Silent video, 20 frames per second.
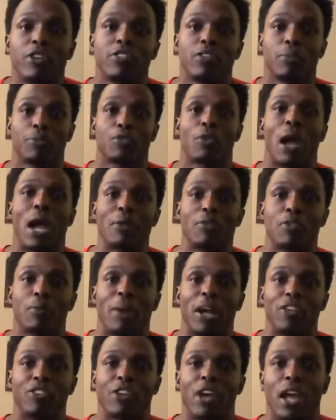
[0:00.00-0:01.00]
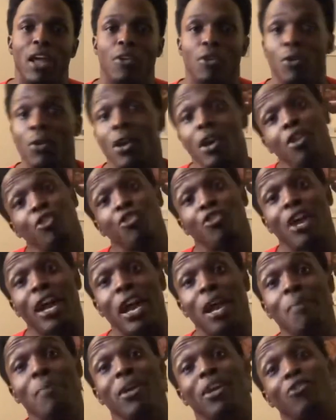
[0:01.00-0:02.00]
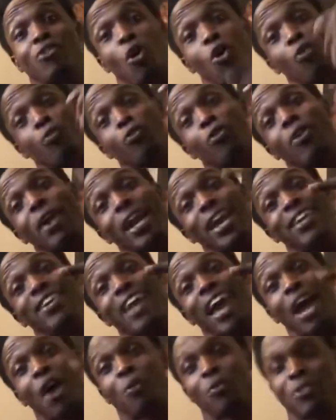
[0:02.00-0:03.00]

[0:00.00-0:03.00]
Subscribe to my channel. Sham is over and out.